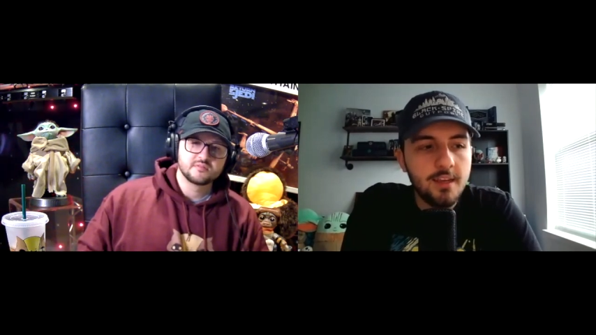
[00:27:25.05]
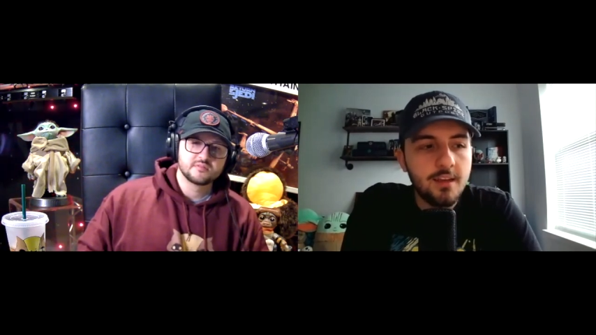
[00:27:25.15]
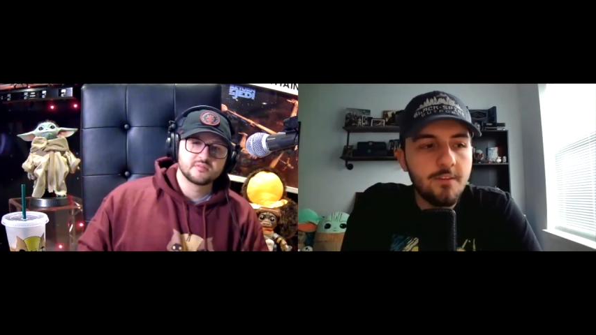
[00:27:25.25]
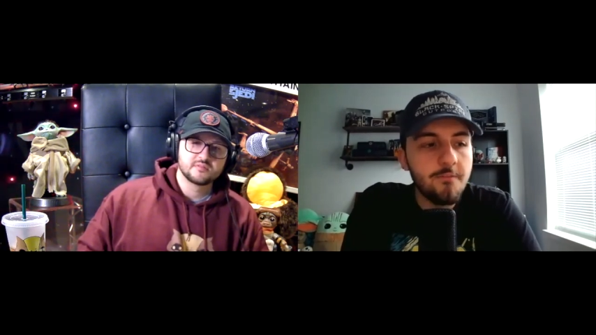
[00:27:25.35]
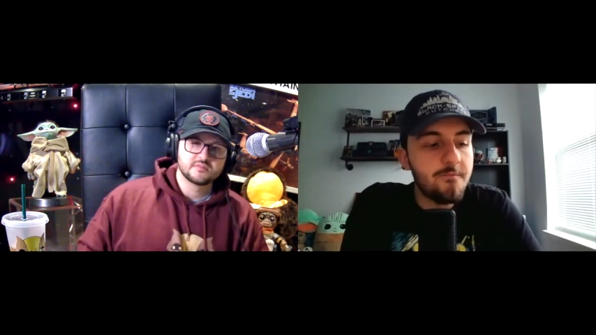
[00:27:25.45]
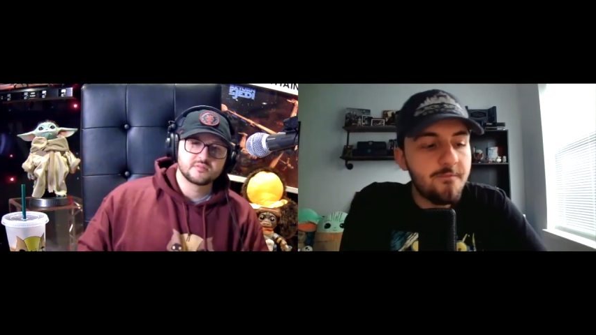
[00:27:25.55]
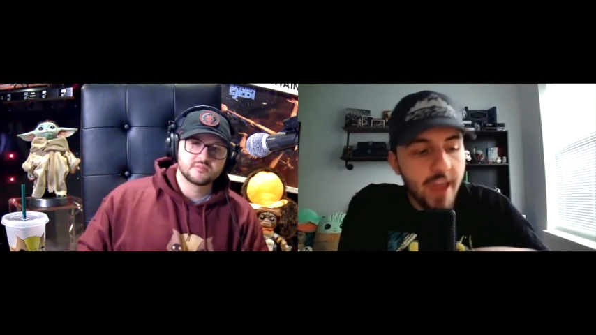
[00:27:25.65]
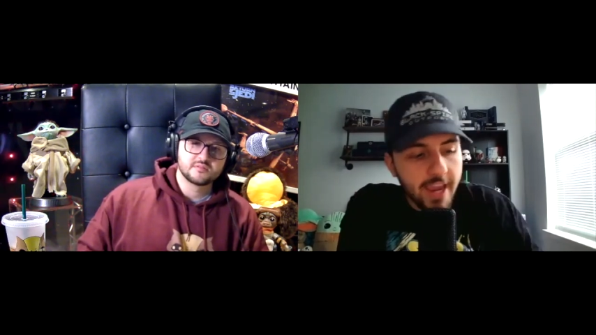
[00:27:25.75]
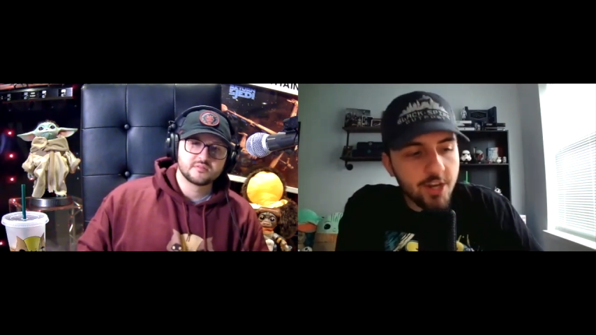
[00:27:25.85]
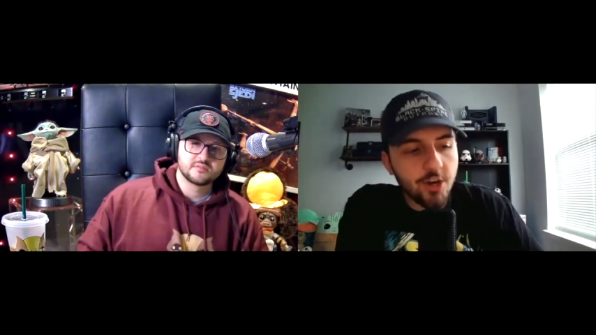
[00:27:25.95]

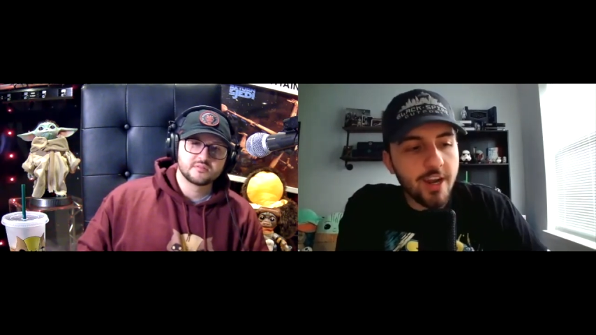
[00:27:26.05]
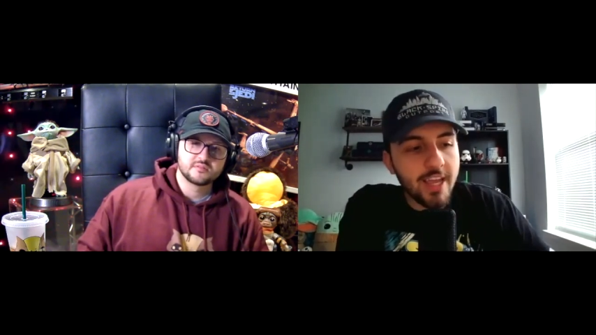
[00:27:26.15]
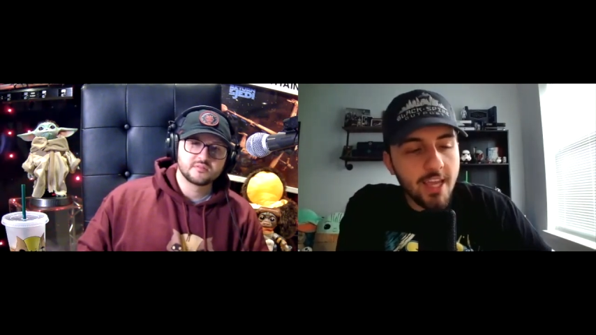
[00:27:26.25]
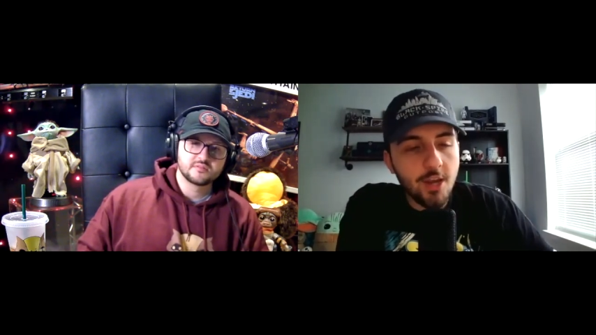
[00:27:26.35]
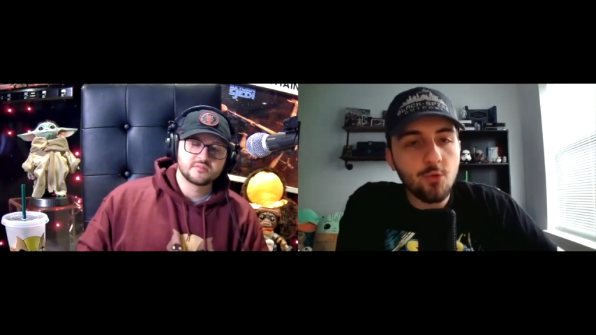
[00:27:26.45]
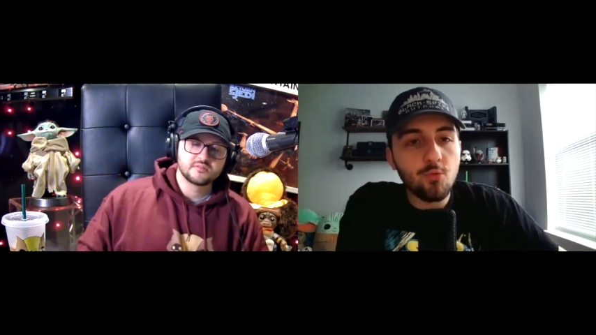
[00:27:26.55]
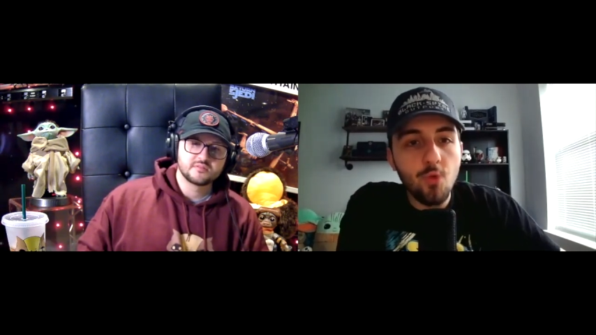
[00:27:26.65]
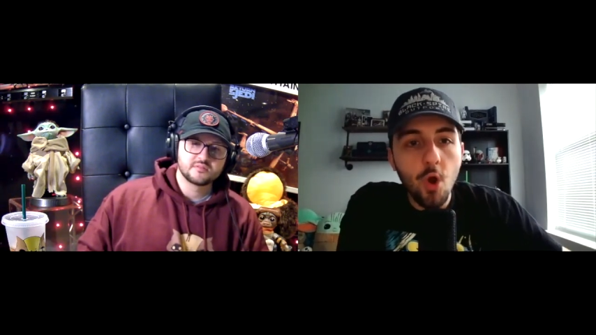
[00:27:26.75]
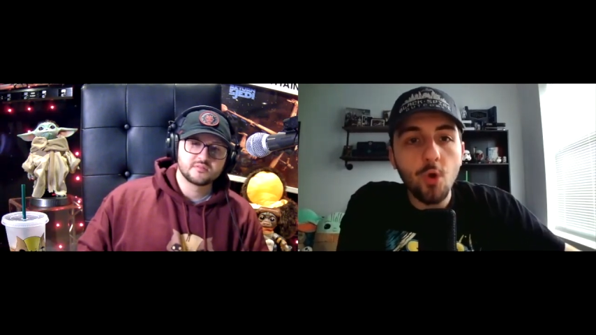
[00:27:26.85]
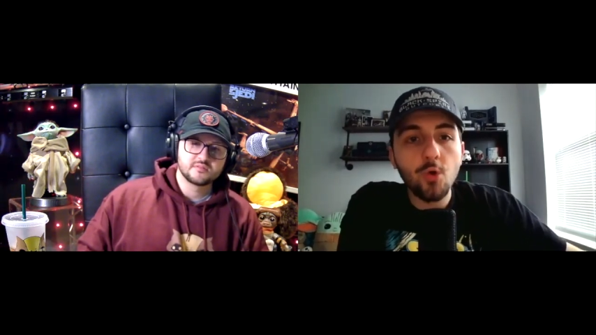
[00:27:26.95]
Speaker 1: Vader in
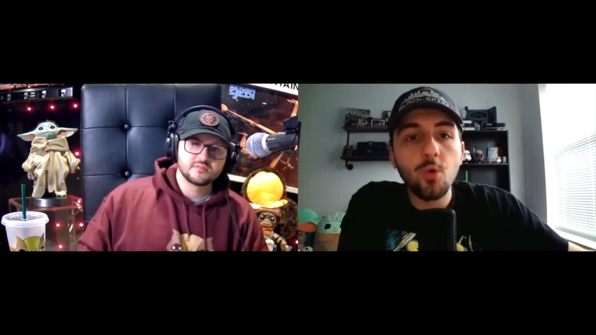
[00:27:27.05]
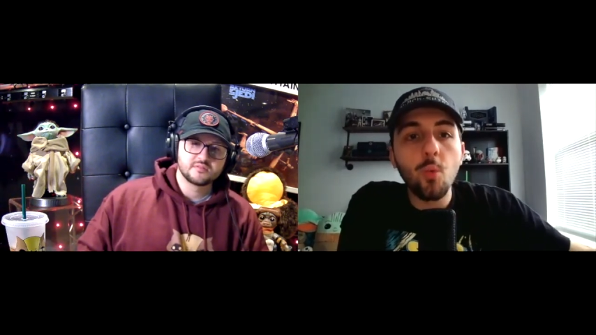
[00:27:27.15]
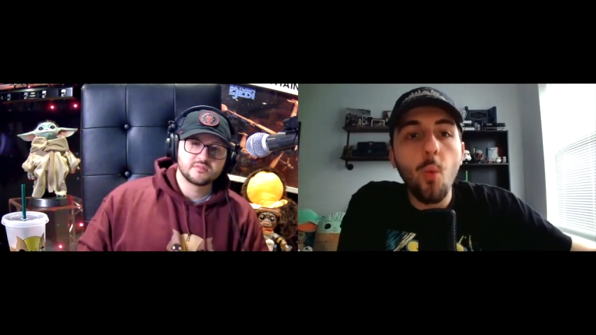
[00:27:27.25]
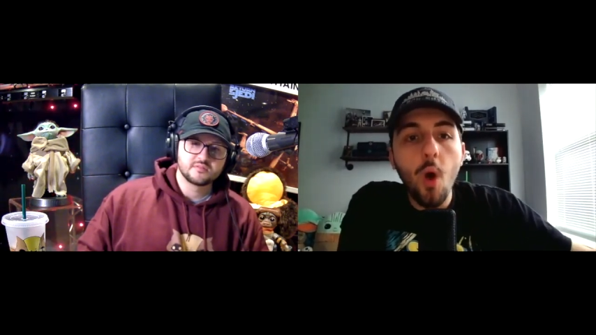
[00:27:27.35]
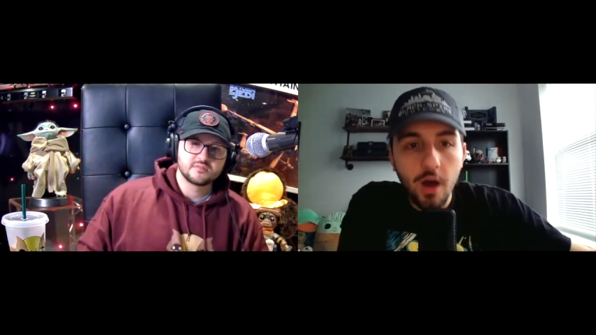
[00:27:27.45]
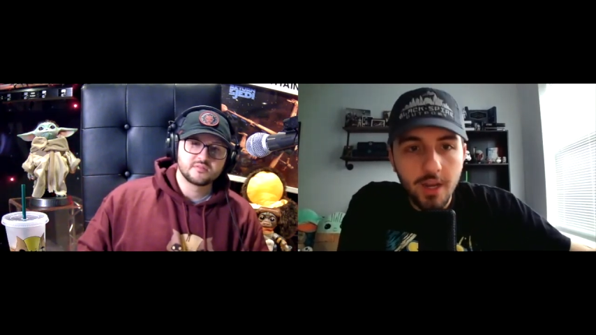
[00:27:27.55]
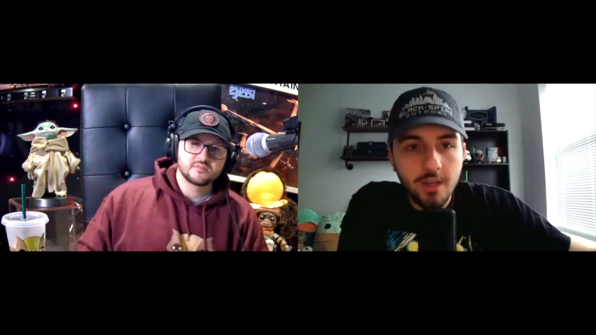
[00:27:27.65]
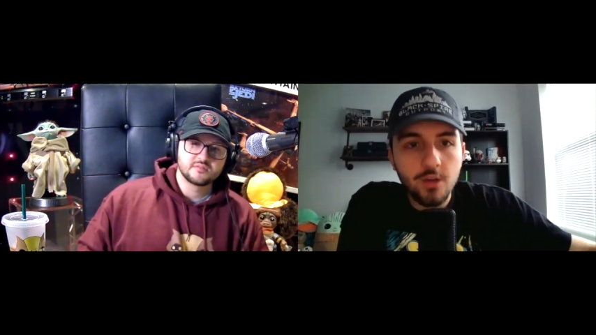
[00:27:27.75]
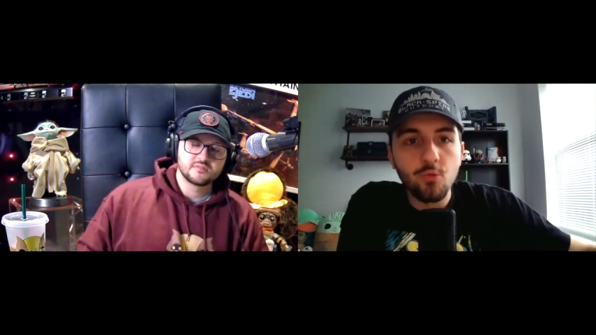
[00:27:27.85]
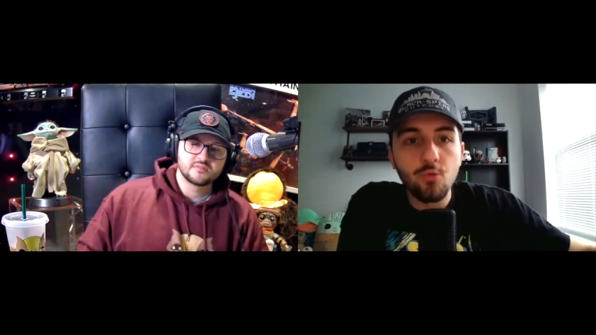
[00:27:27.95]
Rogue One
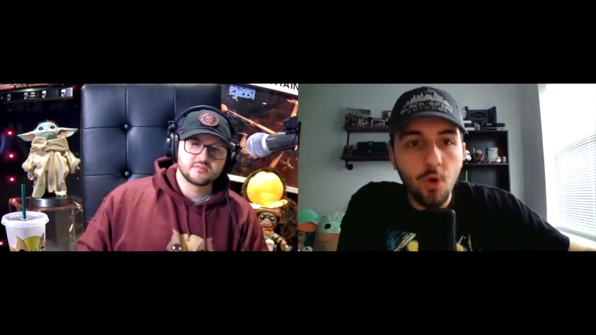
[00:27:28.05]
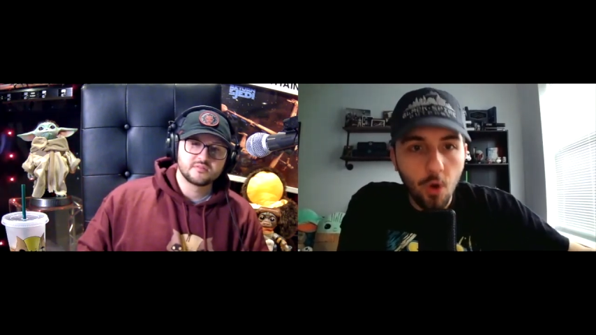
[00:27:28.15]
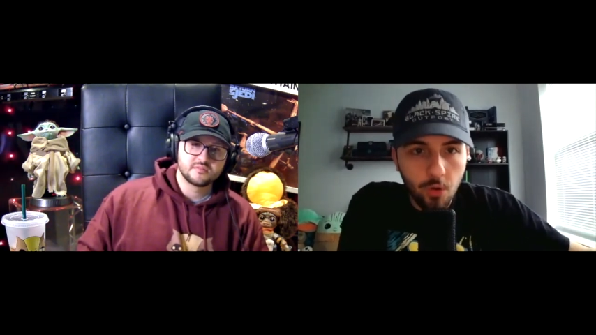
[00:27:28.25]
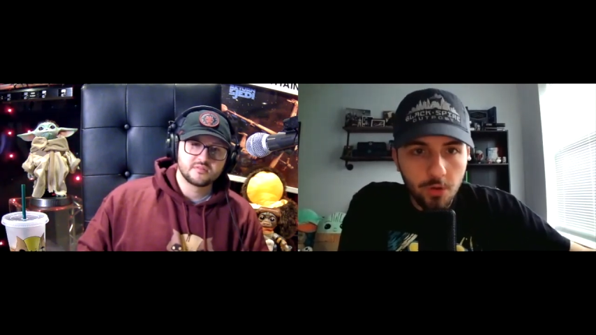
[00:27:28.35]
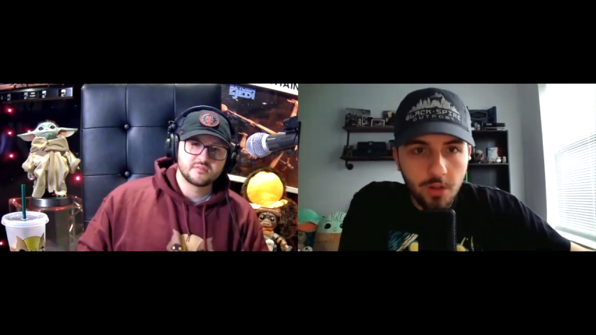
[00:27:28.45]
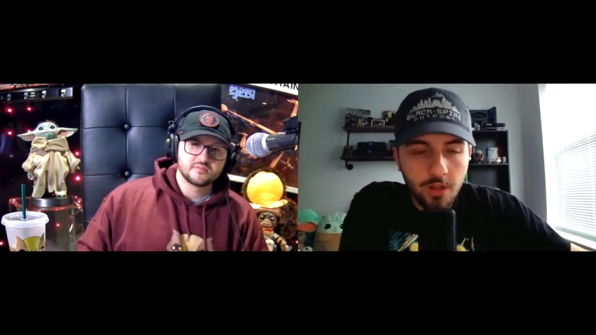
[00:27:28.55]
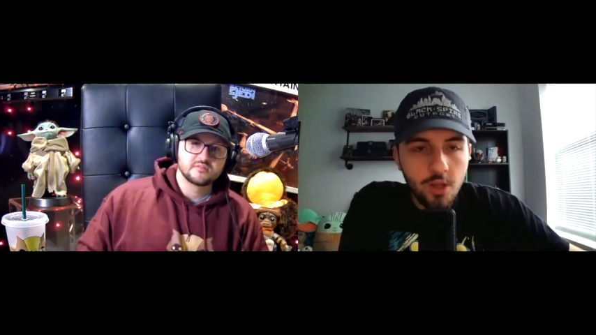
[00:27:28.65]
role,